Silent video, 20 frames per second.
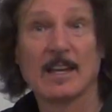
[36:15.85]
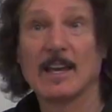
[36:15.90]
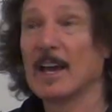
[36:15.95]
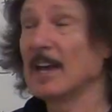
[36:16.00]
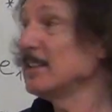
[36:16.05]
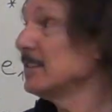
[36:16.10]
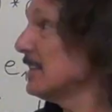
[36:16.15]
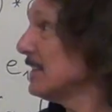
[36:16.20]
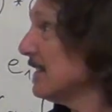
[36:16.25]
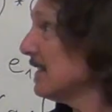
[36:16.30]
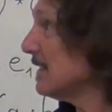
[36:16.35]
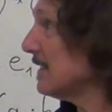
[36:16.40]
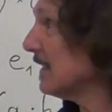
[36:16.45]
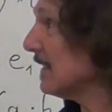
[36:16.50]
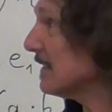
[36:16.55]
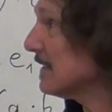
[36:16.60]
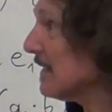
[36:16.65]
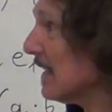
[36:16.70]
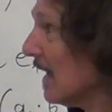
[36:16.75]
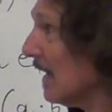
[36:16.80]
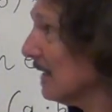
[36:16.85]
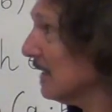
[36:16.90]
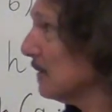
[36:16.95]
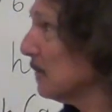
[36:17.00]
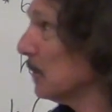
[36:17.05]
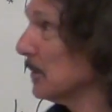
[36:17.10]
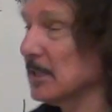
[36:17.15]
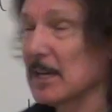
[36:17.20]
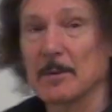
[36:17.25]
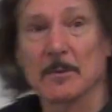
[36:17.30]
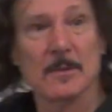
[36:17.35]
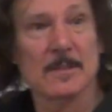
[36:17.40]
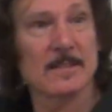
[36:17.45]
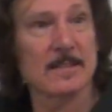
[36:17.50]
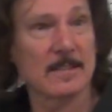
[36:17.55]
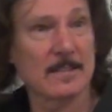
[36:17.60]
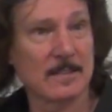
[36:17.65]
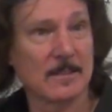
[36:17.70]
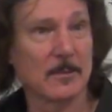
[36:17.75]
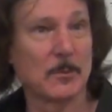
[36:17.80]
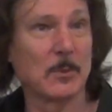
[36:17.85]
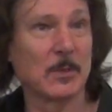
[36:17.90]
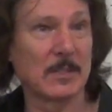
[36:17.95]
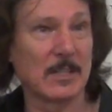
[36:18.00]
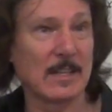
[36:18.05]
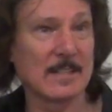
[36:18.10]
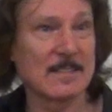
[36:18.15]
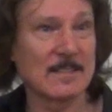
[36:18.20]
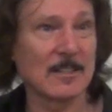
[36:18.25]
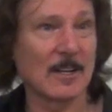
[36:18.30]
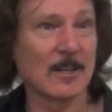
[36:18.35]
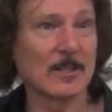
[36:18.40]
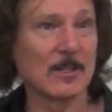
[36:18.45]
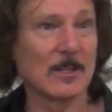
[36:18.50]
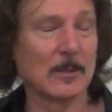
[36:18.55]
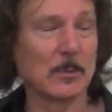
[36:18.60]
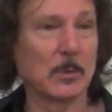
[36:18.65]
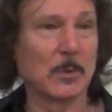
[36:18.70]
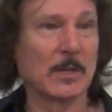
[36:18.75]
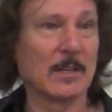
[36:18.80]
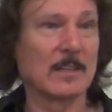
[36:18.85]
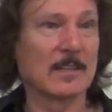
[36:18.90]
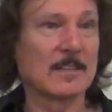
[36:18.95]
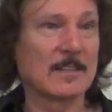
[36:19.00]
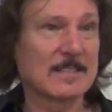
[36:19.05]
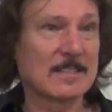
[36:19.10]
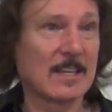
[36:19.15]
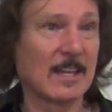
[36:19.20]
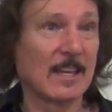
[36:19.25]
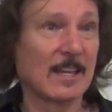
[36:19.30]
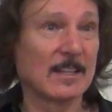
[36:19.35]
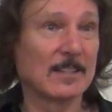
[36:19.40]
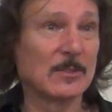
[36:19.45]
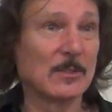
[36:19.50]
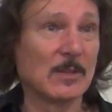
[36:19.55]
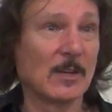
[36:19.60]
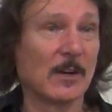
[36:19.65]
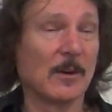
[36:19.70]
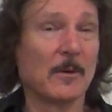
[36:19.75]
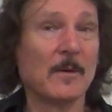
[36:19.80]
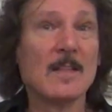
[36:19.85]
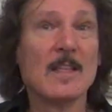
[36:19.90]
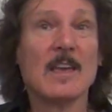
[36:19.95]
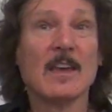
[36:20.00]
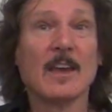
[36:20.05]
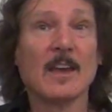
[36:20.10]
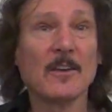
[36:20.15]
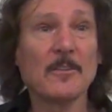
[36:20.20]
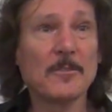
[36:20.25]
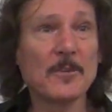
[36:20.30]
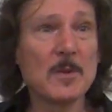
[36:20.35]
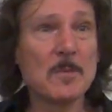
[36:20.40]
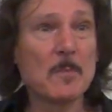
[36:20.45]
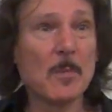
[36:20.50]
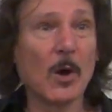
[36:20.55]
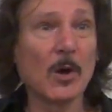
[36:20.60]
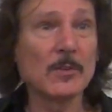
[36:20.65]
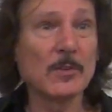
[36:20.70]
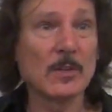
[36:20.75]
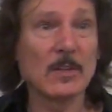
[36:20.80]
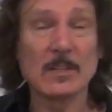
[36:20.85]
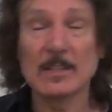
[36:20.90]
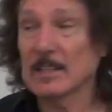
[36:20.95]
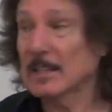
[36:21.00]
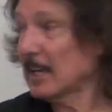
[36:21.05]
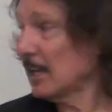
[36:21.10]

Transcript: And this is exactly what I started with, saying, you know, every monoid